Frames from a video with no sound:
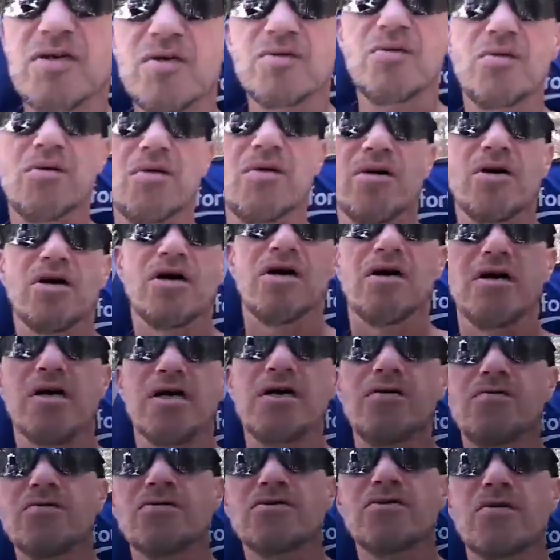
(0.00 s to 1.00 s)
know,
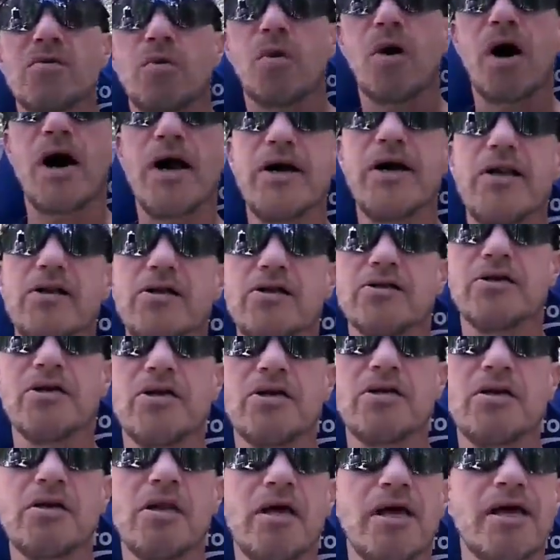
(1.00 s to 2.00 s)
it was quieter
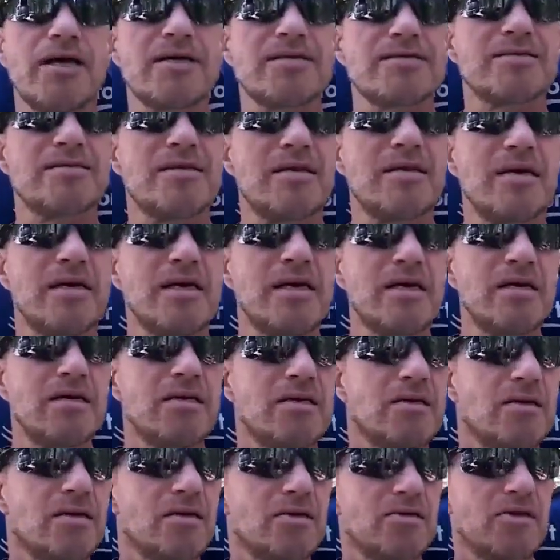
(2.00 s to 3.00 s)
here last night
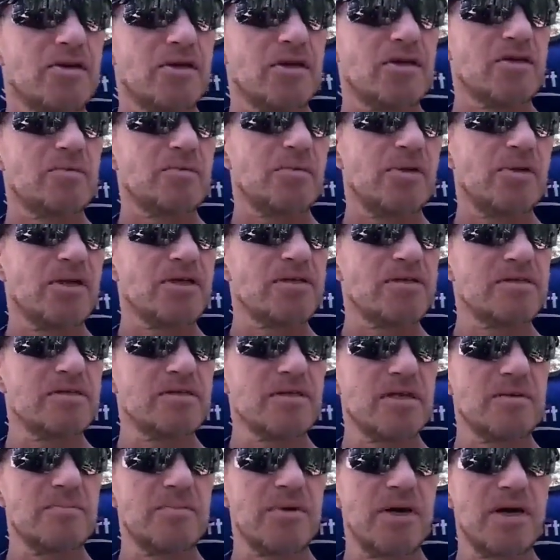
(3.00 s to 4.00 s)
than other
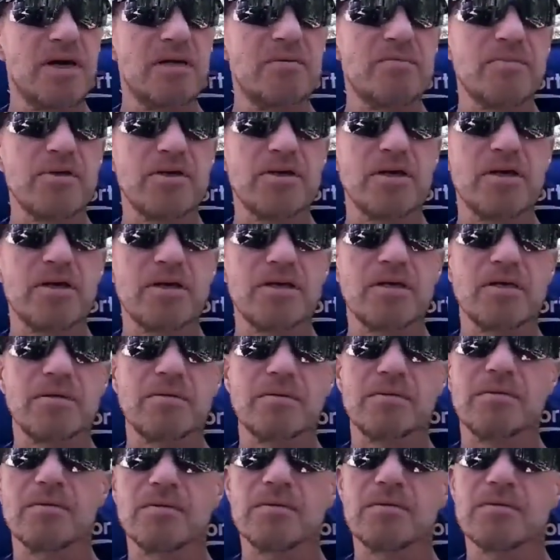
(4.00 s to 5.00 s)
places I've been, but yet
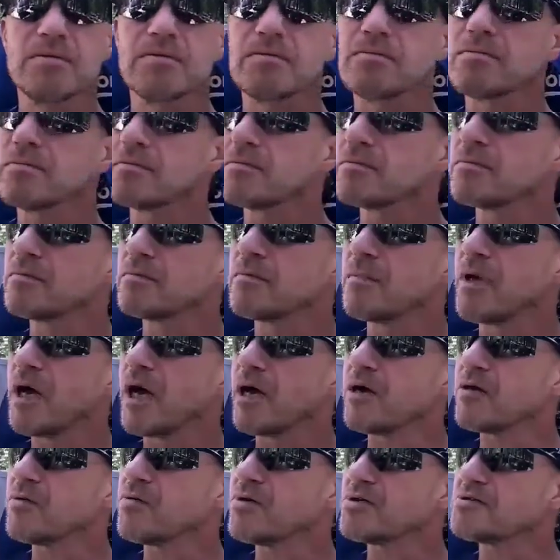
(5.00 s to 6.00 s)
you're,
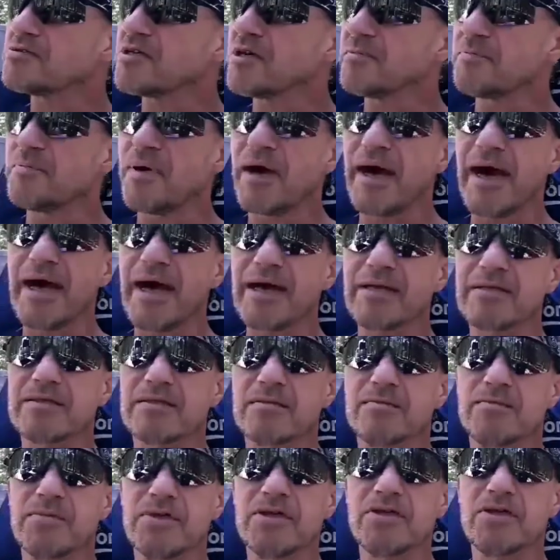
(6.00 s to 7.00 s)
I don't want to say packed,
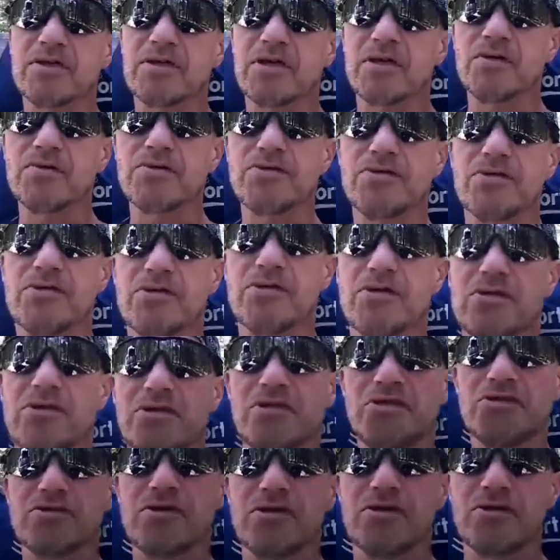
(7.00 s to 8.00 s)
but you're closer
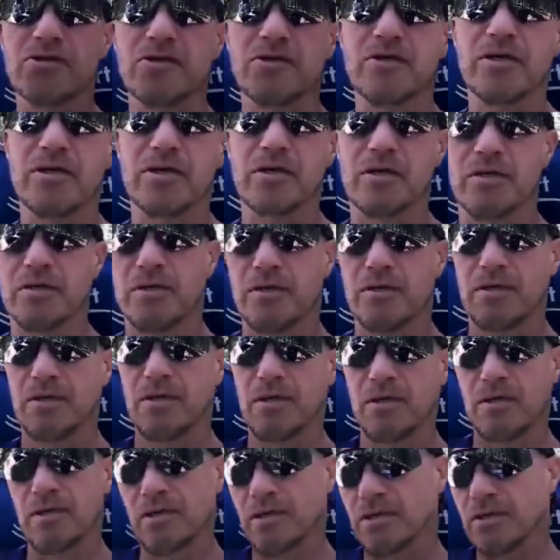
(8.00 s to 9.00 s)
to each other here.
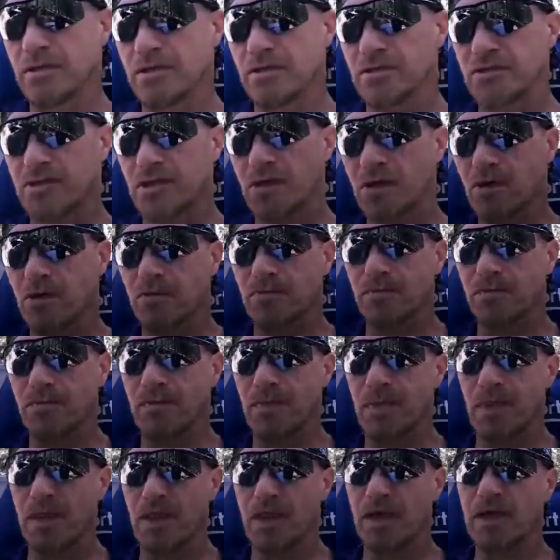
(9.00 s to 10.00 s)
So,
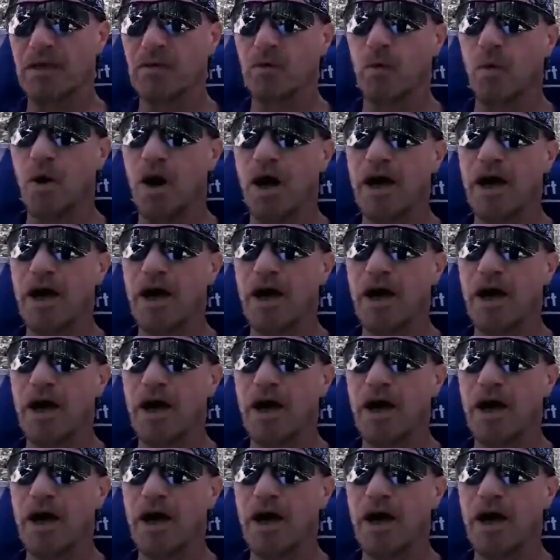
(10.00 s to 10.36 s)
and